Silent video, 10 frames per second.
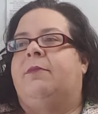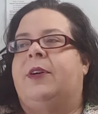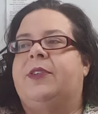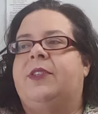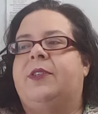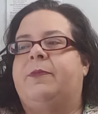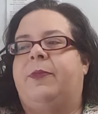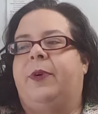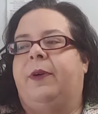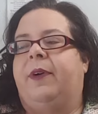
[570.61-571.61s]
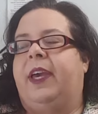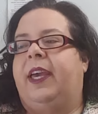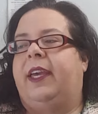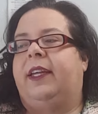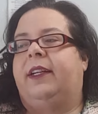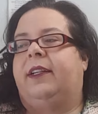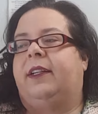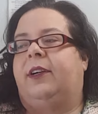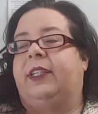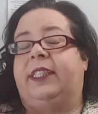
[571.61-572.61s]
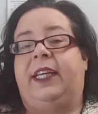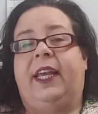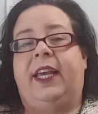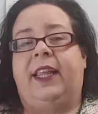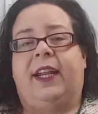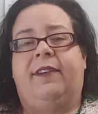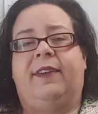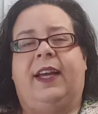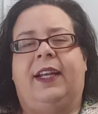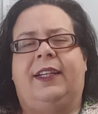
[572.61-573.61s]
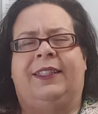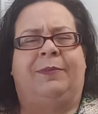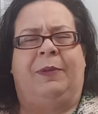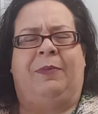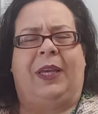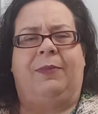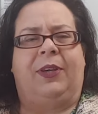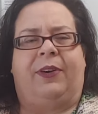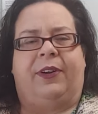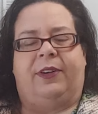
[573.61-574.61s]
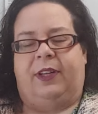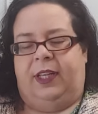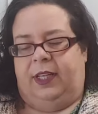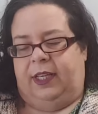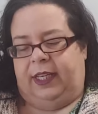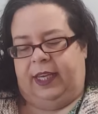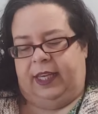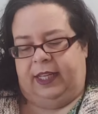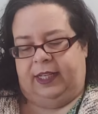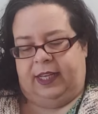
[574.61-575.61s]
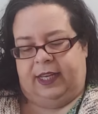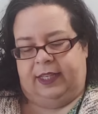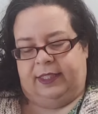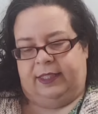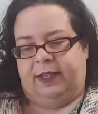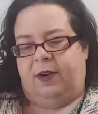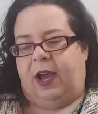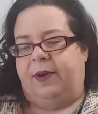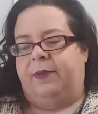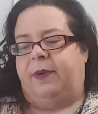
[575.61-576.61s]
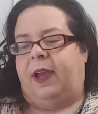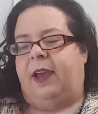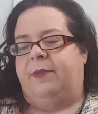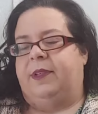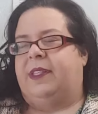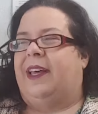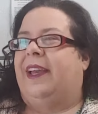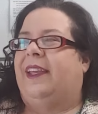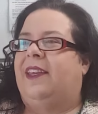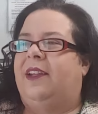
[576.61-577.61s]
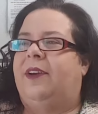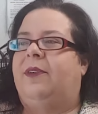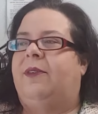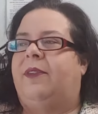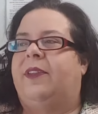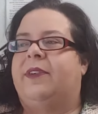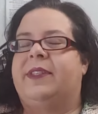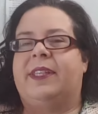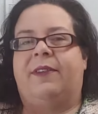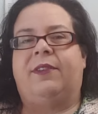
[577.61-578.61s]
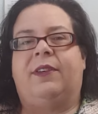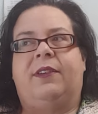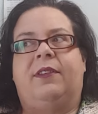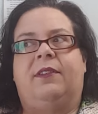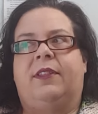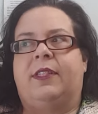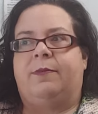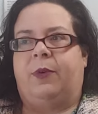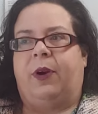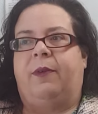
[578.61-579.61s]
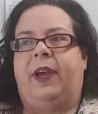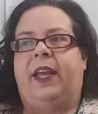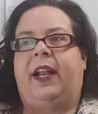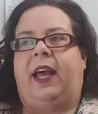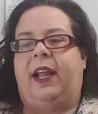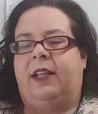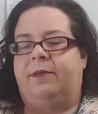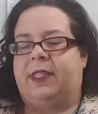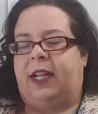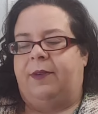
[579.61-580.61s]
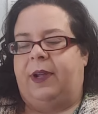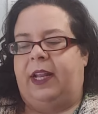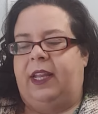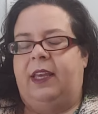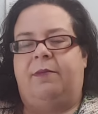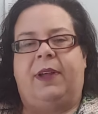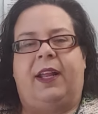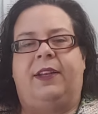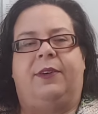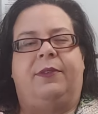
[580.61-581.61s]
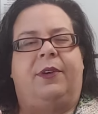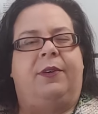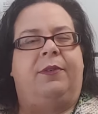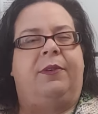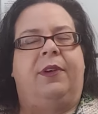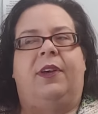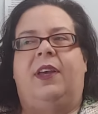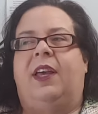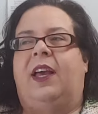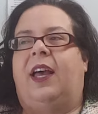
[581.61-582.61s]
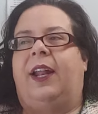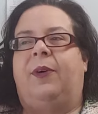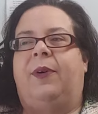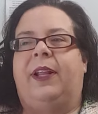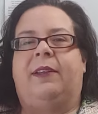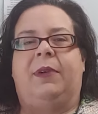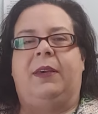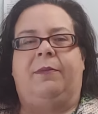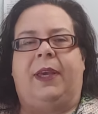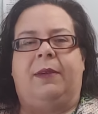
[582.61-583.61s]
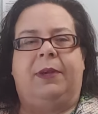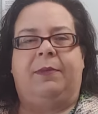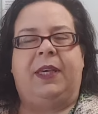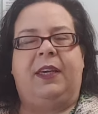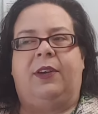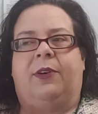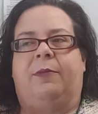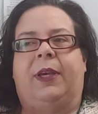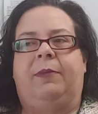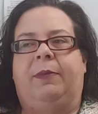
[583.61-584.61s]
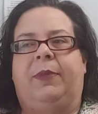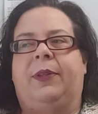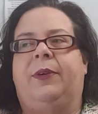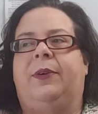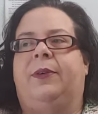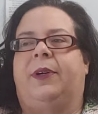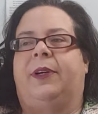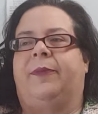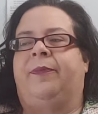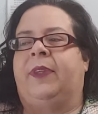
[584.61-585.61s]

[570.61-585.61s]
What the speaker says: Most of the Sport Weight or DK that I've gotten has been baby yarn. And so I was like, you know, there's several Sport Weight items that I want to knit, but I don't know, I don't want it to be baby pink or baby blue or,